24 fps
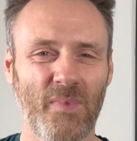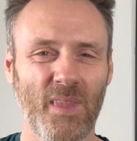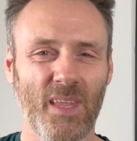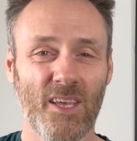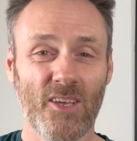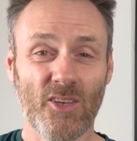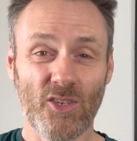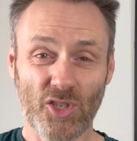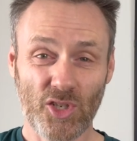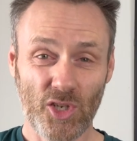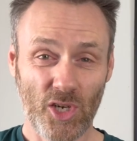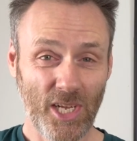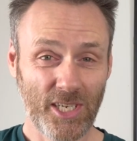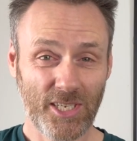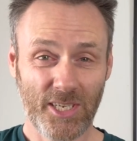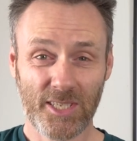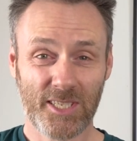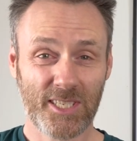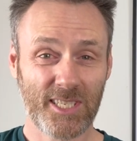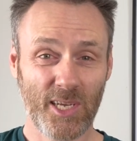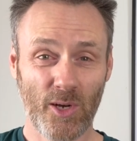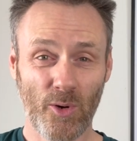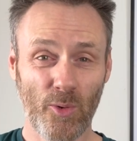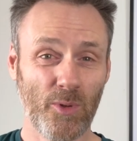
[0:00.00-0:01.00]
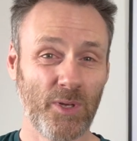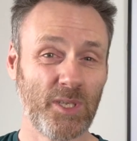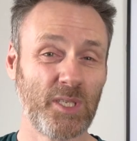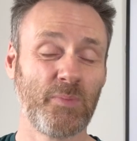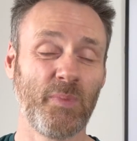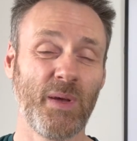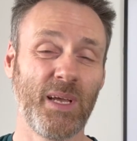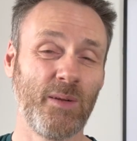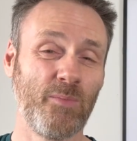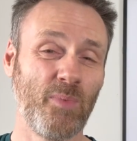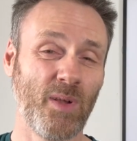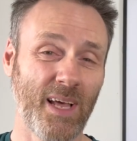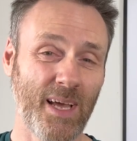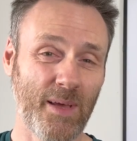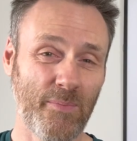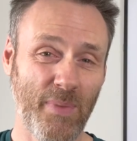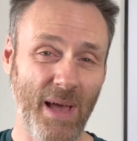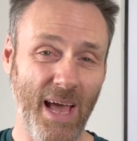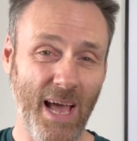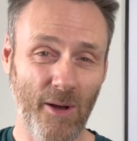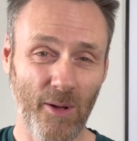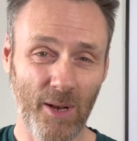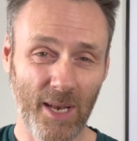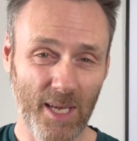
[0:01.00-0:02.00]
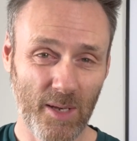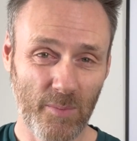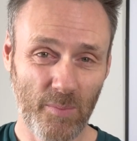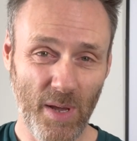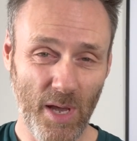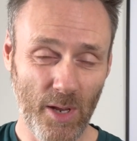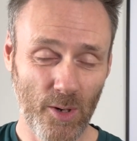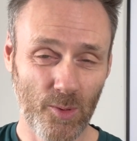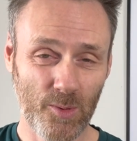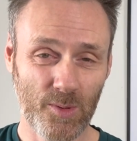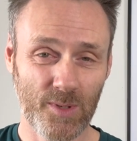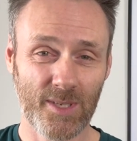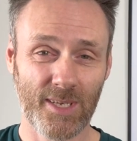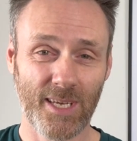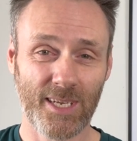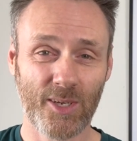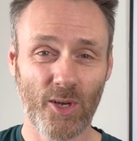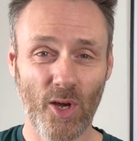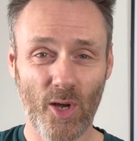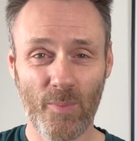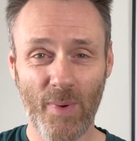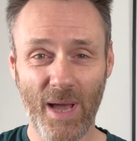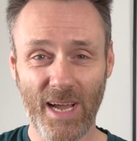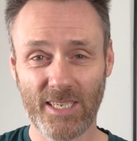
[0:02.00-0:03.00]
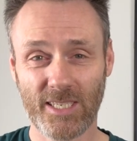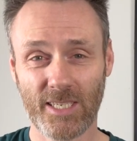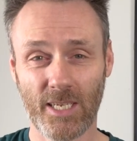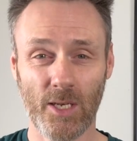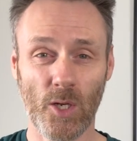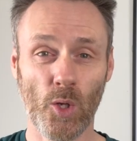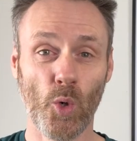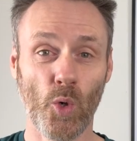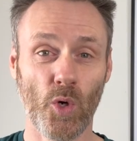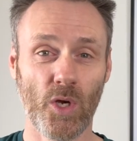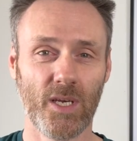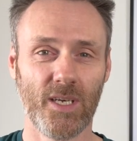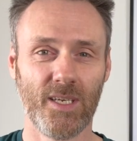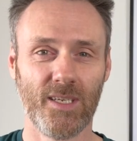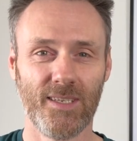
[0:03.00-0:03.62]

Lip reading: Should I just sell the Speedplay PowerLink pedals and go back to Look?